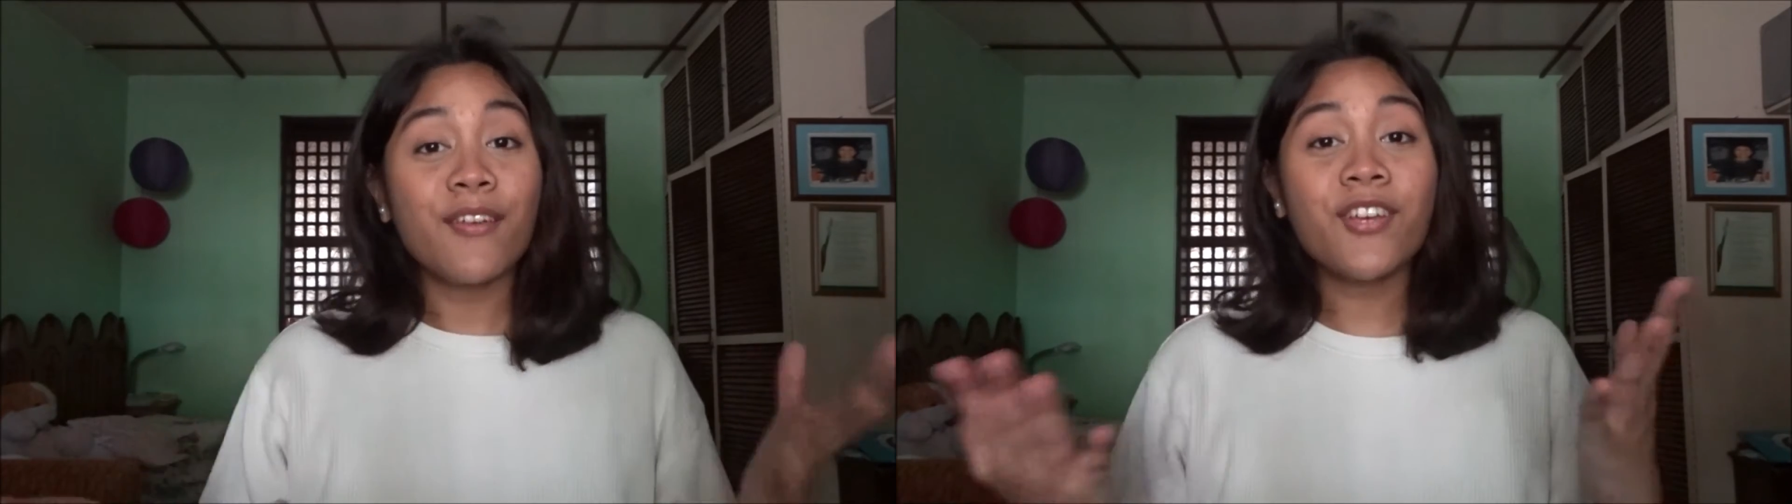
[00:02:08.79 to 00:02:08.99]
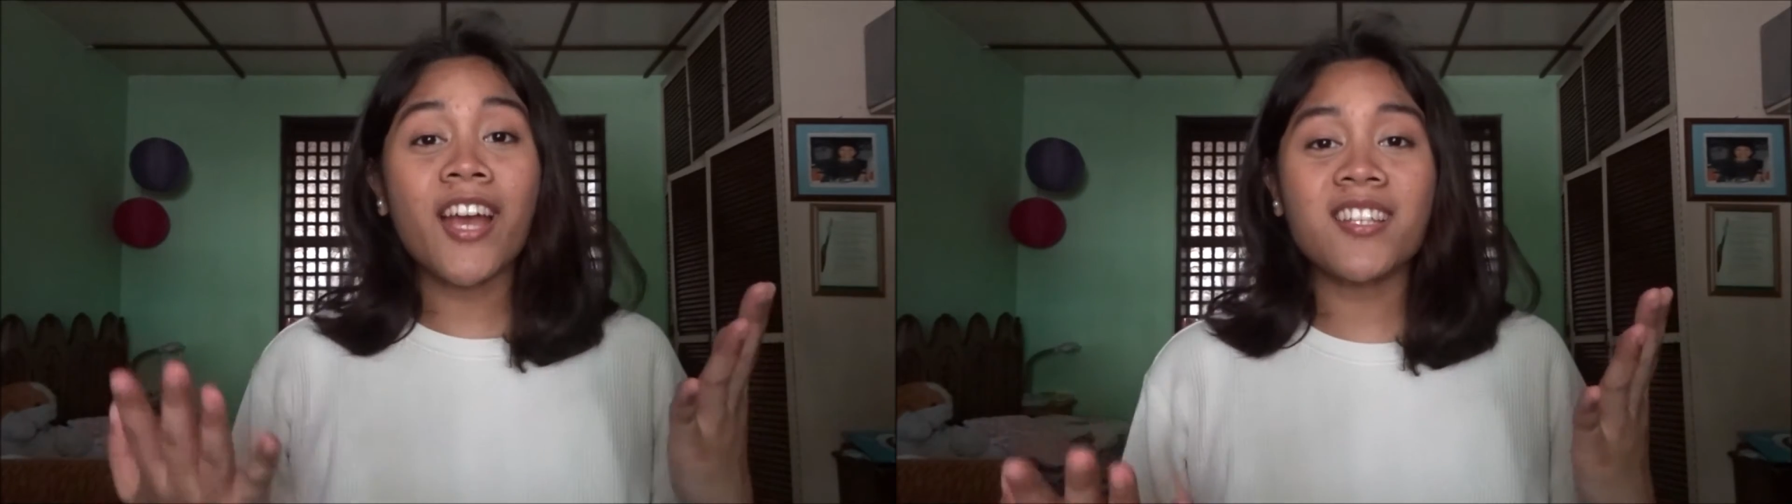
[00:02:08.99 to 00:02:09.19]

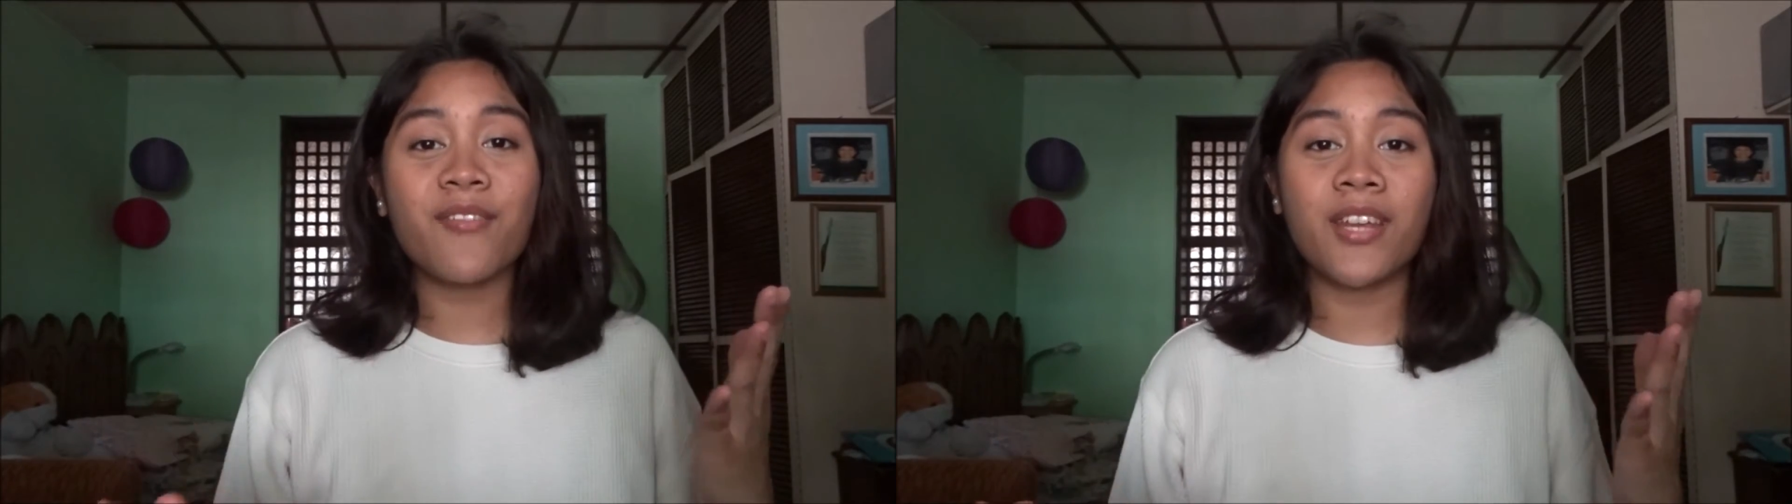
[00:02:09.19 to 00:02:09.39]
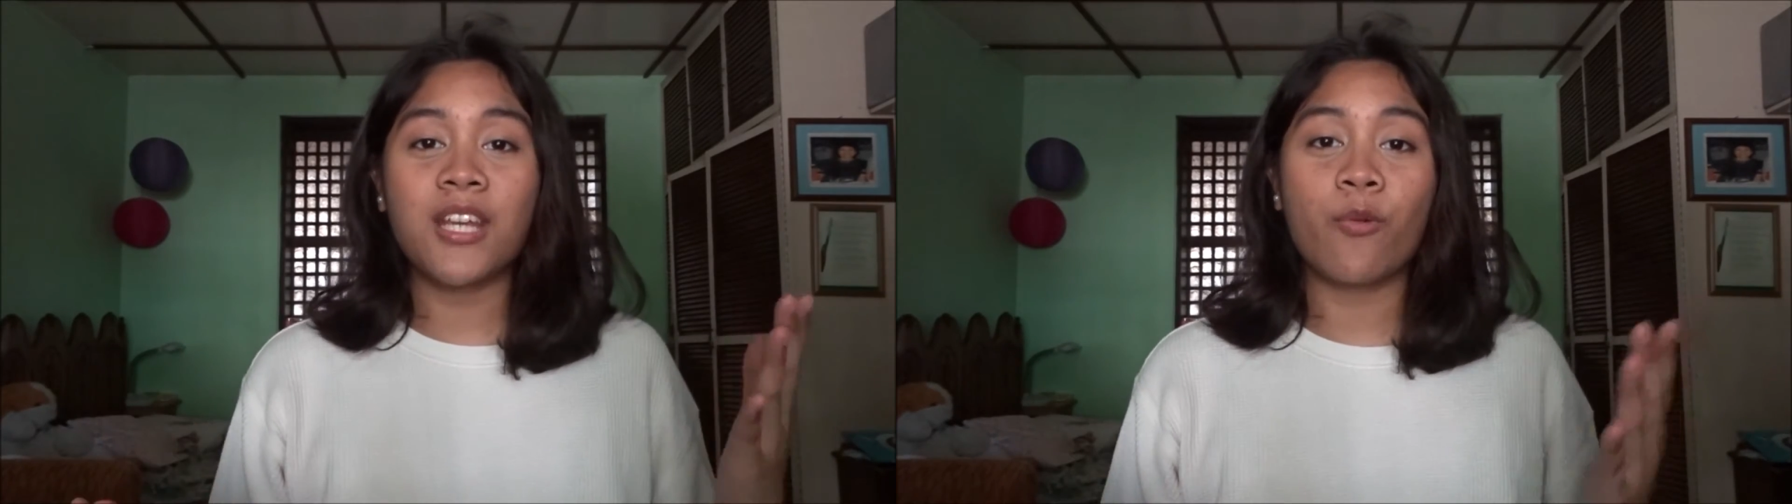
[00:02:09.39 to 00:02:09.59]
If you guys
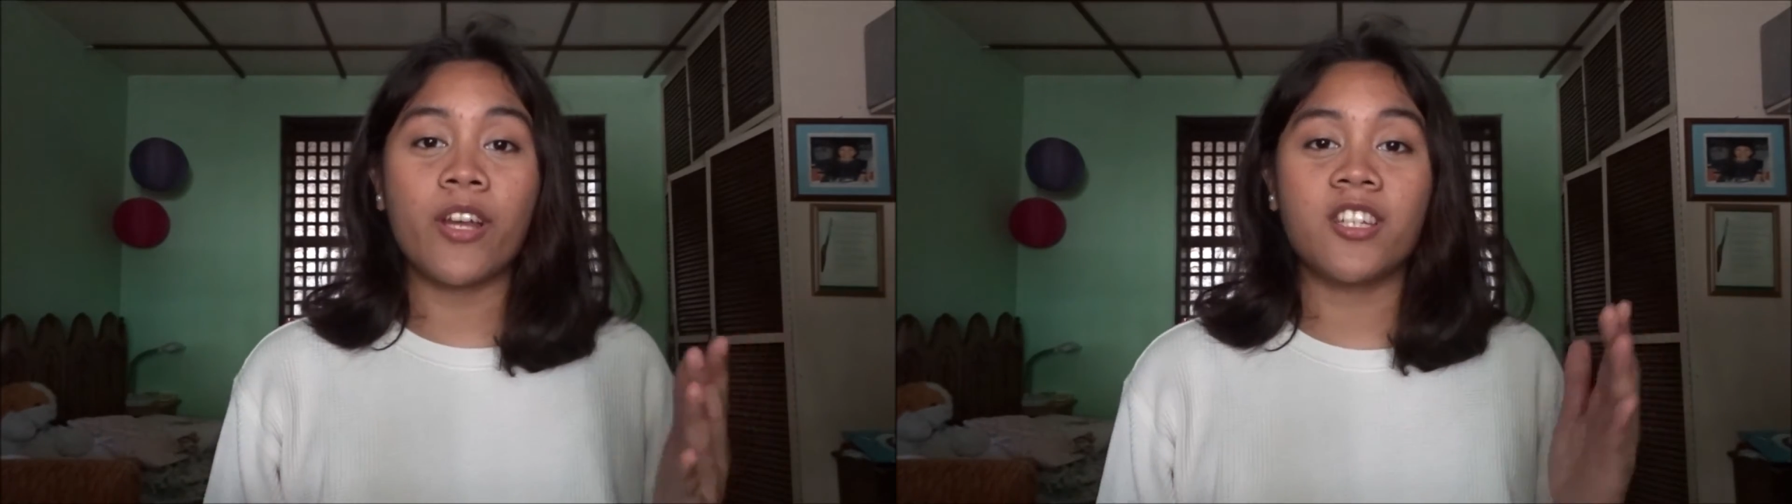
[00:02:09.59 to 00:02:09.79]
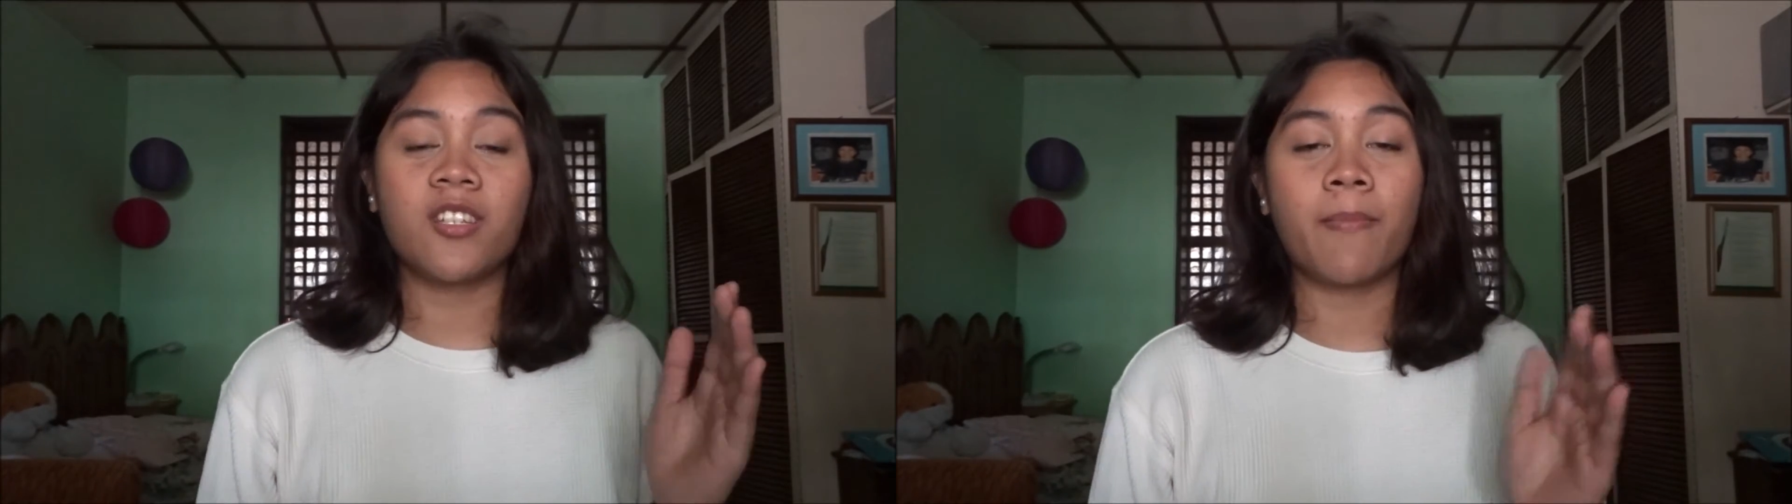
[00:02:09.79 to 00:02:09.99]
have any
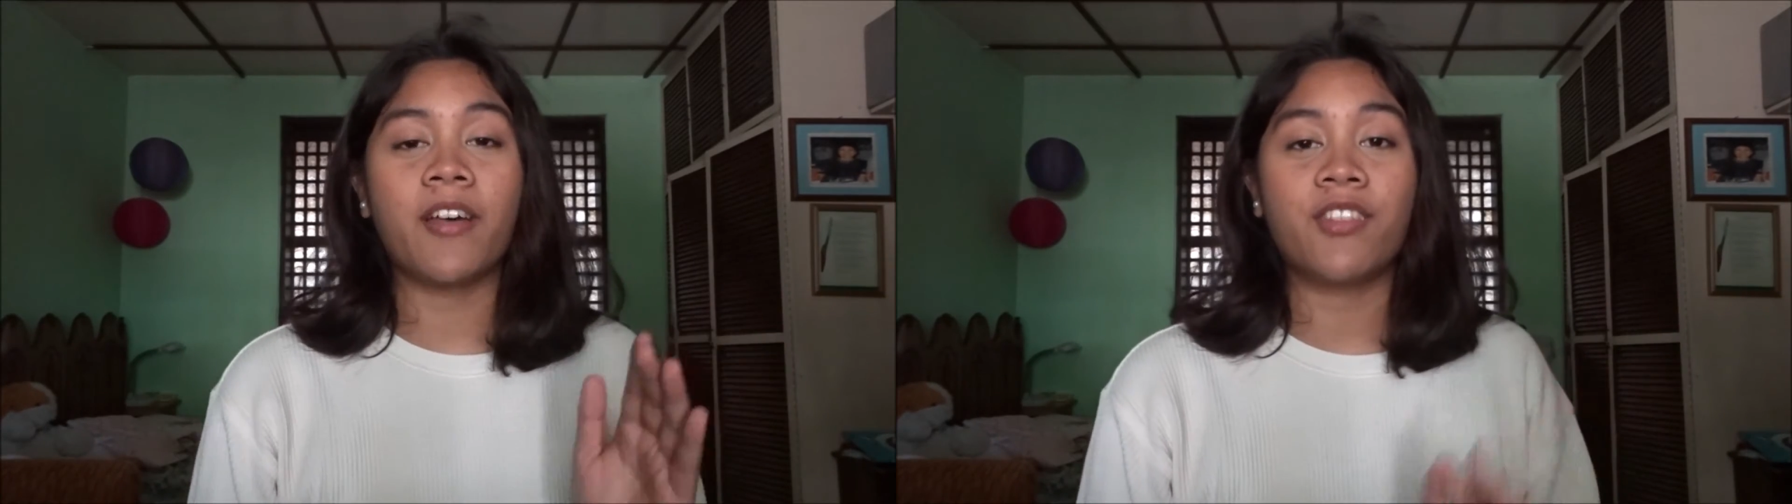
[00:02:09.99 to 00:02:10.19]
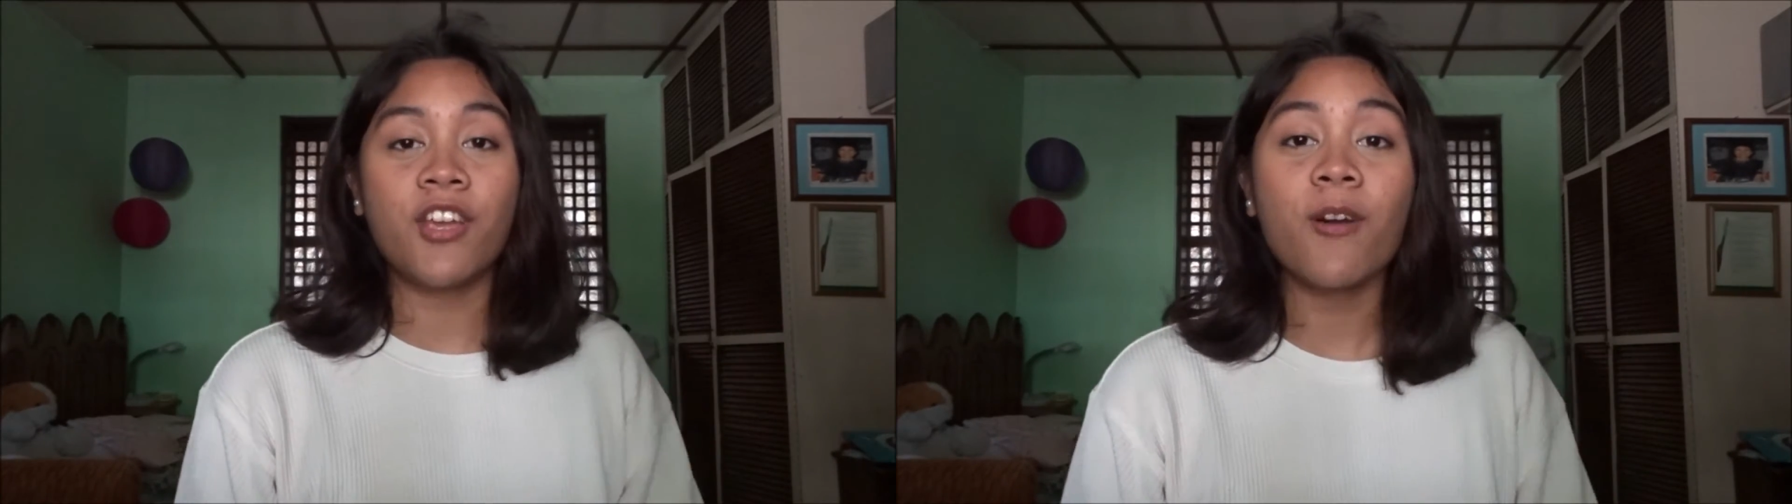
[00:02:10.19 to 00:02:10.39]
questions
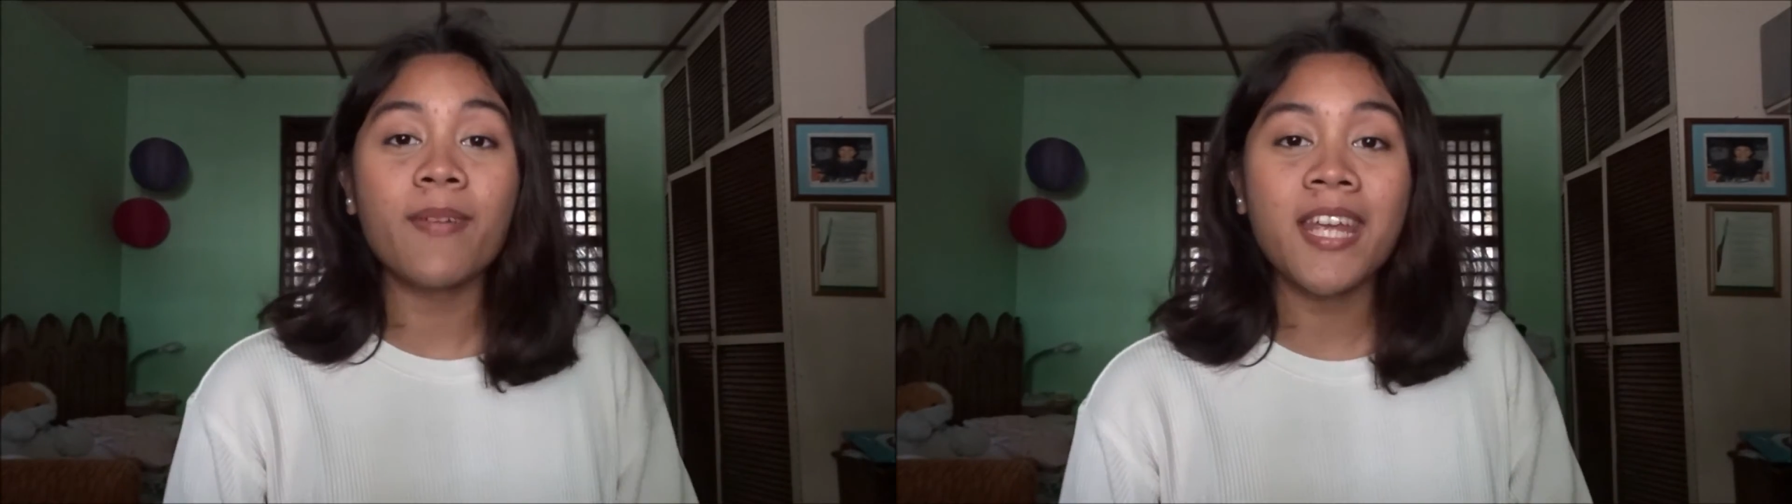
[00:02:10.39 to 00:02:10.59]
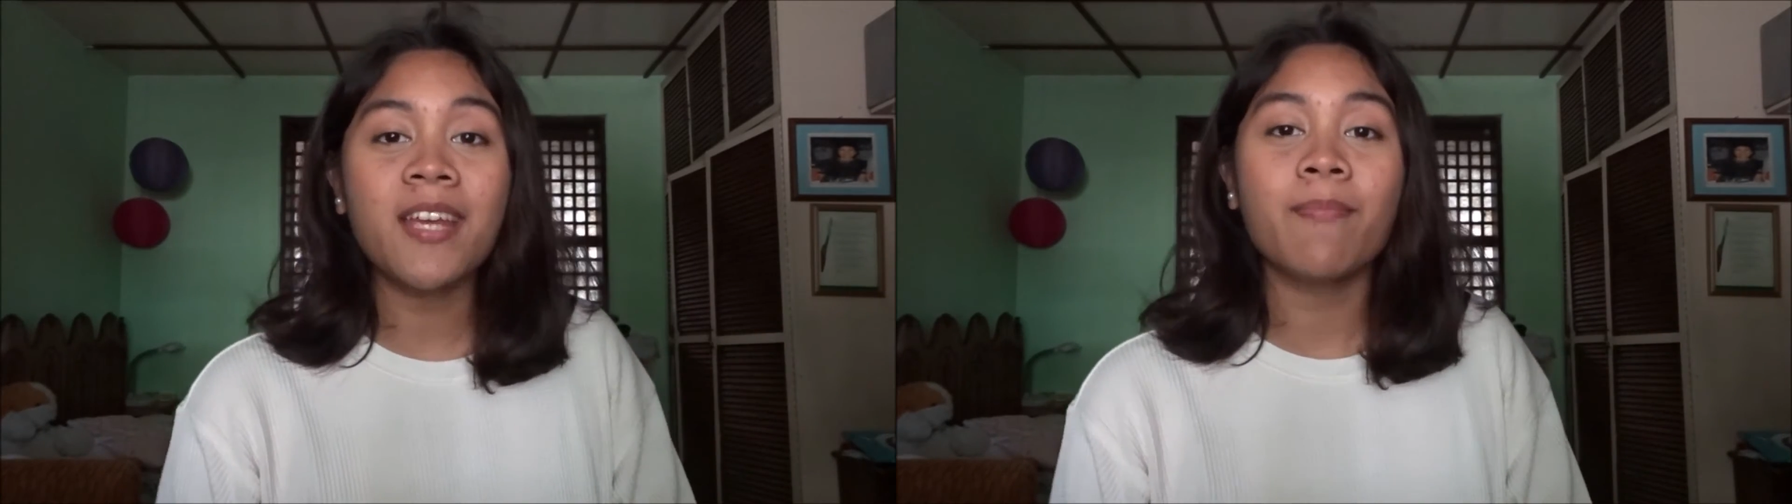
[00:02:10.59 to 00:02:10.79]
about the
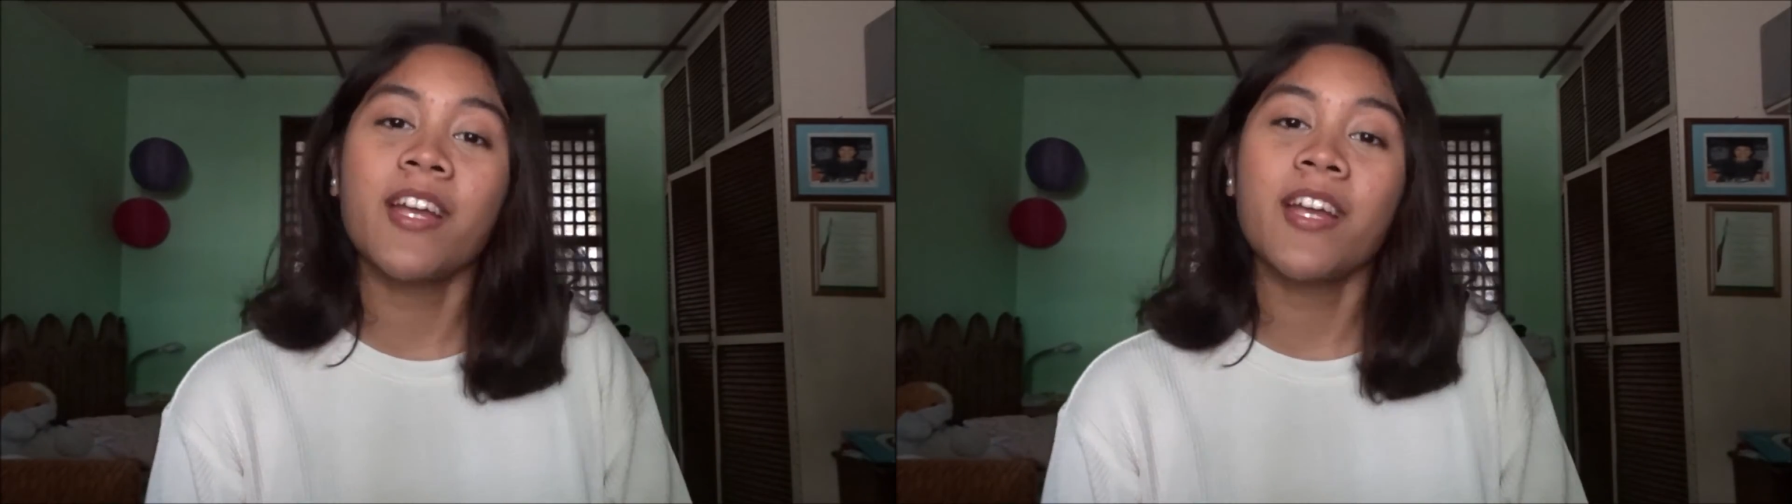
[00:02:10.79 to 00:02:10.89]
opening,